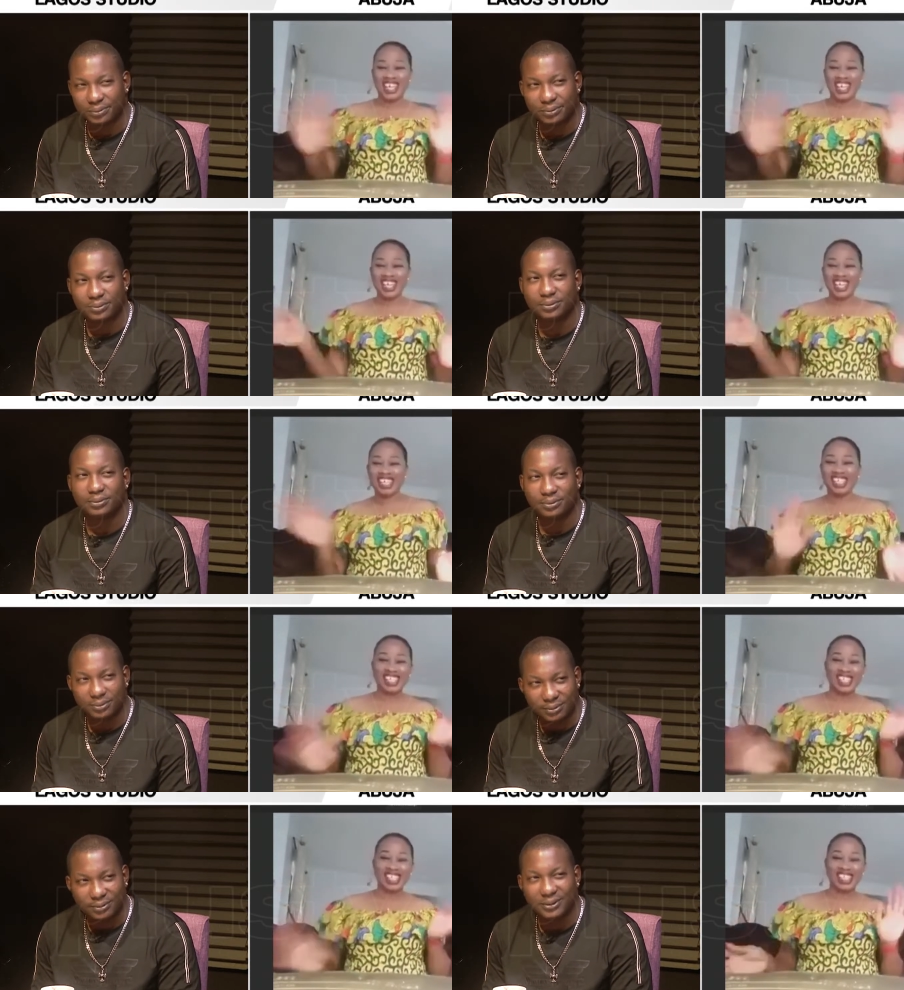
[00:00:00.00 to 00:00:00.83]
Speaker 1: Hey,
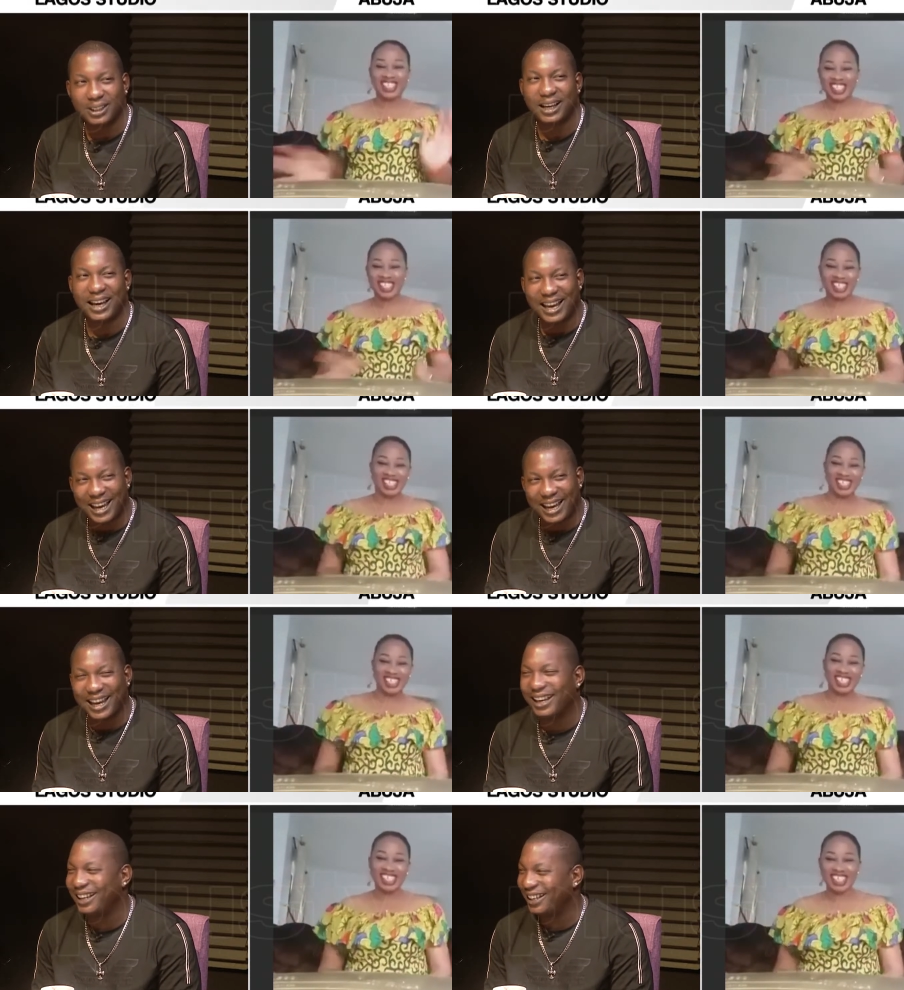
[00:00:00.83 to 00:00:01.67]

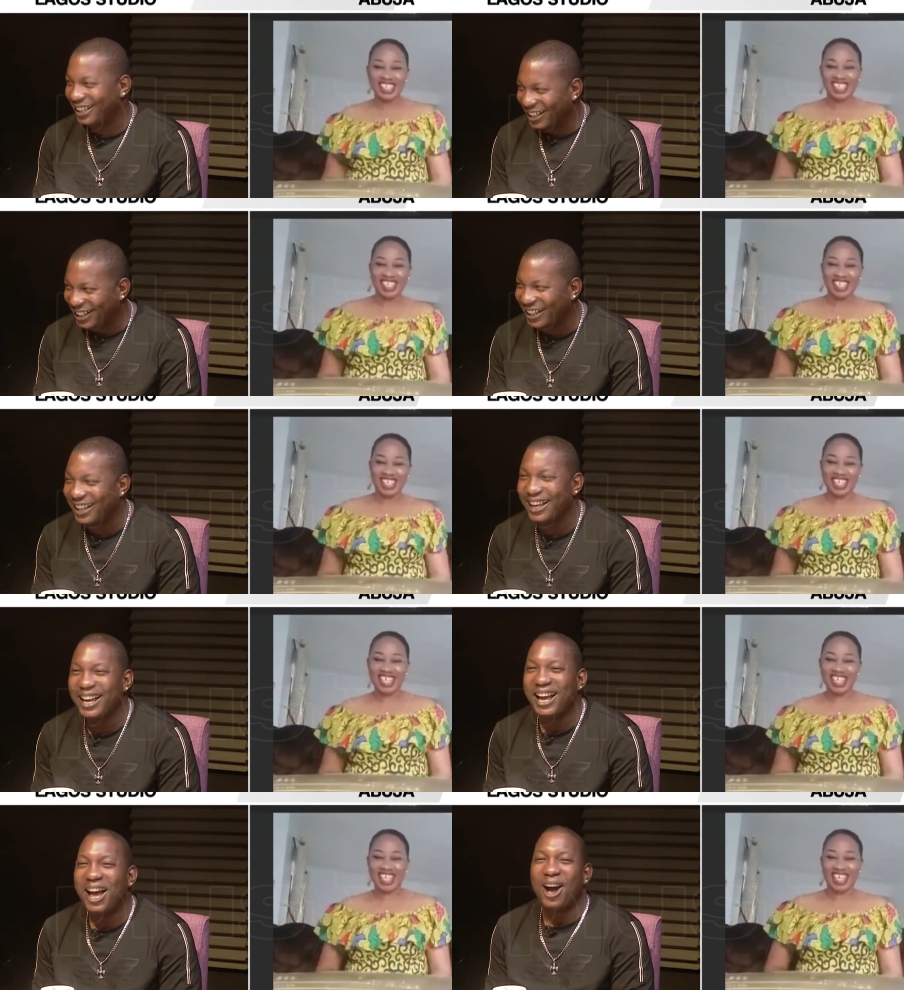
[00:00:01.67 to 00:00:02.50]
girl.
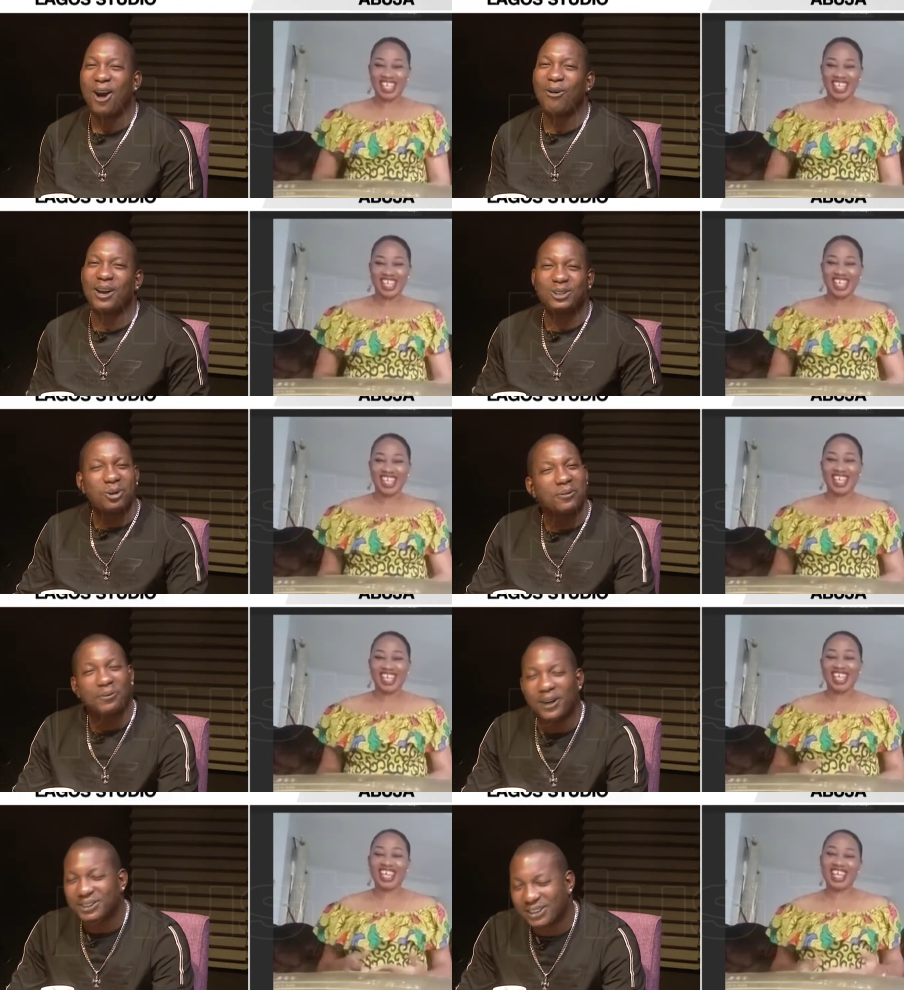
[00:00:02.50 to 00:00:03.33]
All right. So
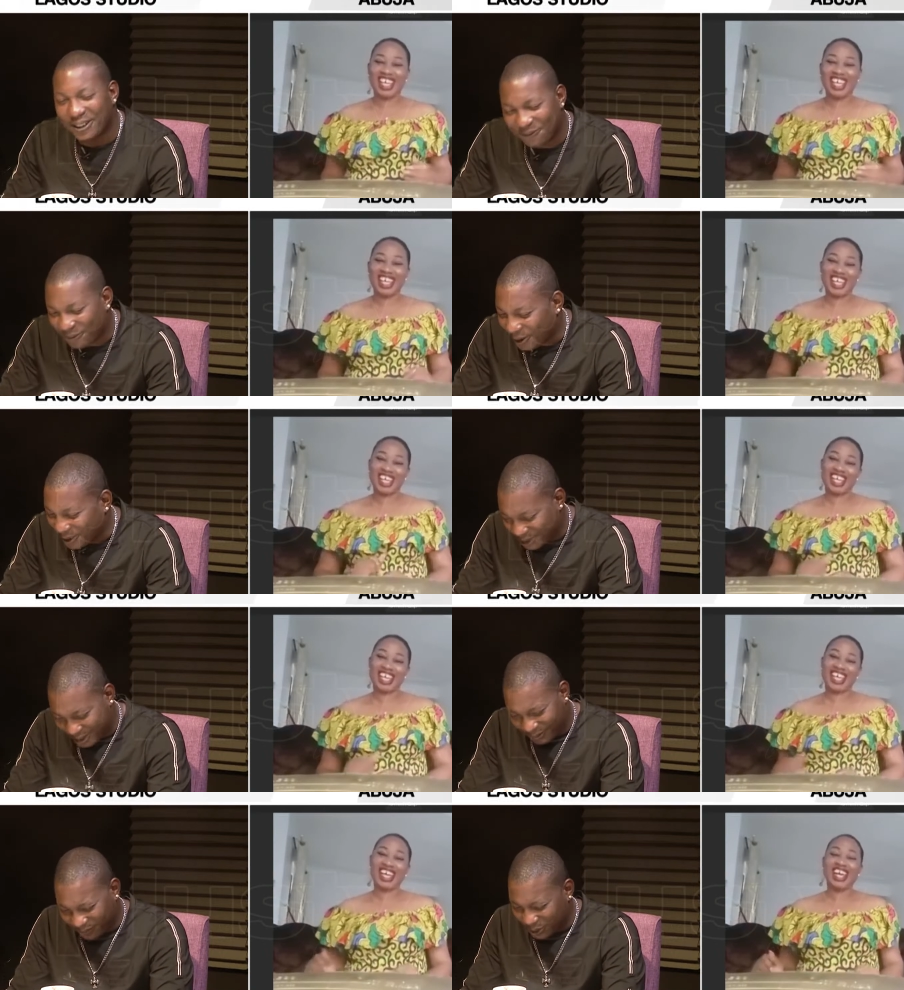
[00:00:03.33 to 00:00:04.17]
first thing
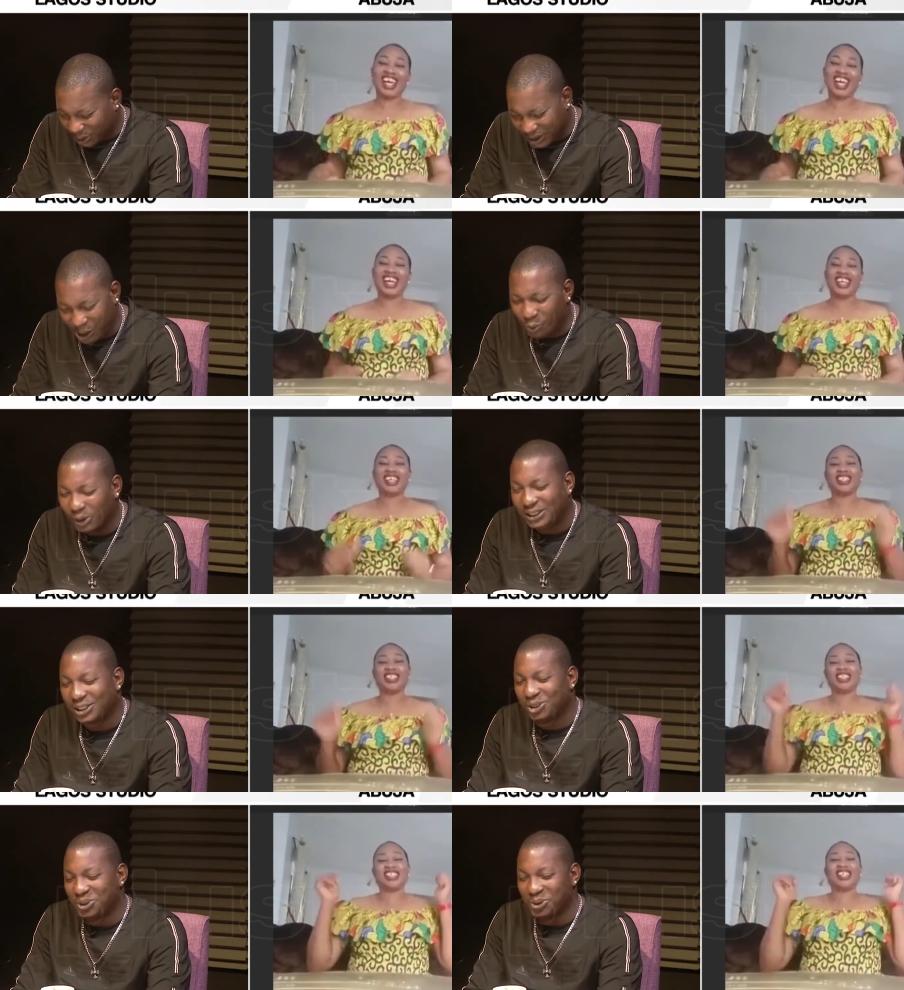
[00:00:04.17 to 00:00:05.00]
first, Suzan, what
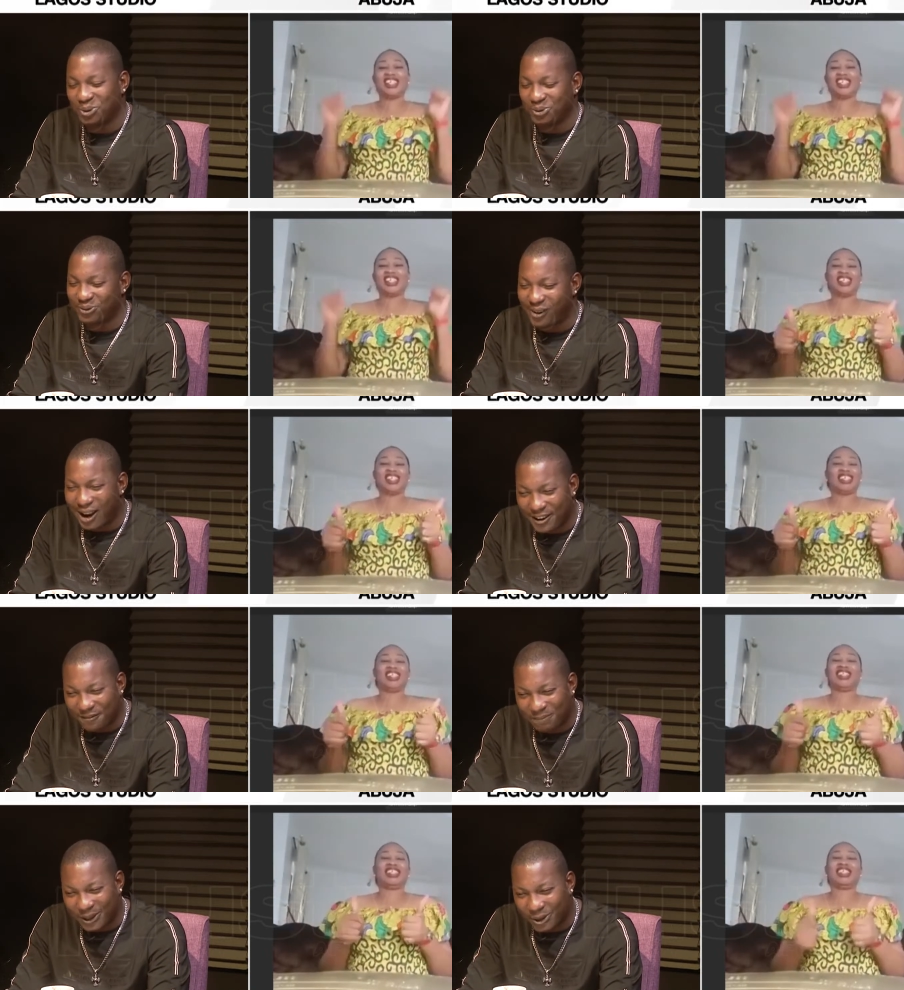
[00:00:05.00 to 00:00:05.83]
is your
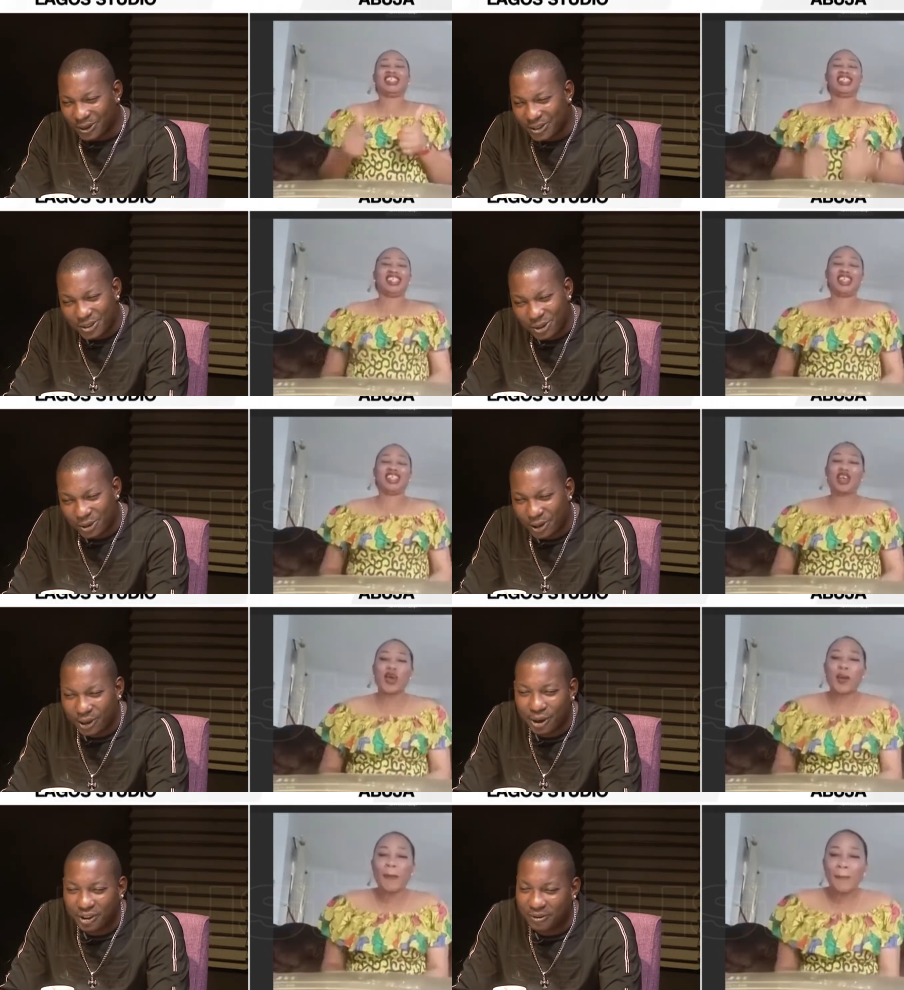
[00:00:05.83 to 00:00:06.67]
drive? Because you know
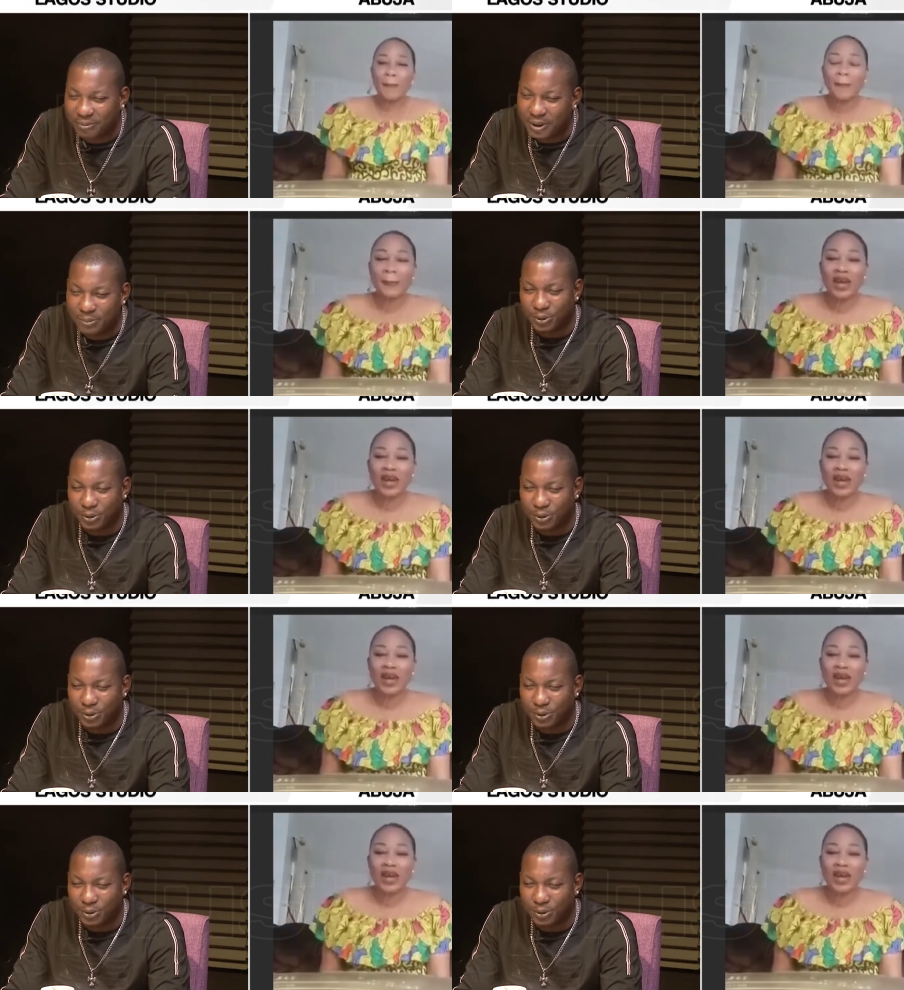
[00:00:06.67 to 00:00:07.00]
a lot of people